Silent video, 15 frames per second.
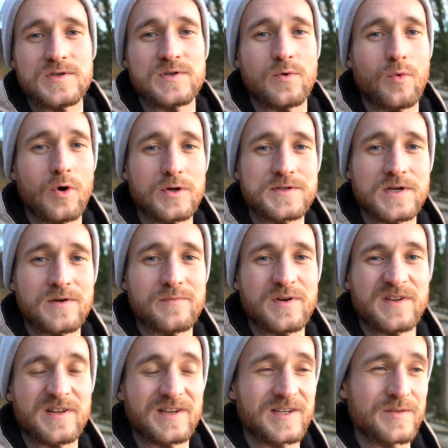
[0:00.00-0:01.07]
the water, and we're
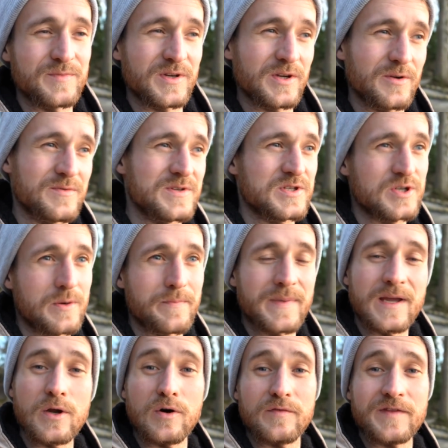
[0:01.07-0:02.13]
thinking we could always jump
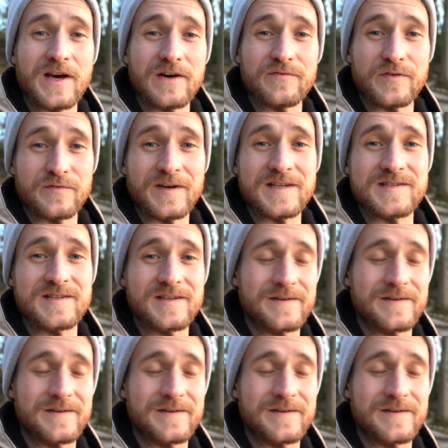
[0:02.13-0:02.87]
in off that if we fancied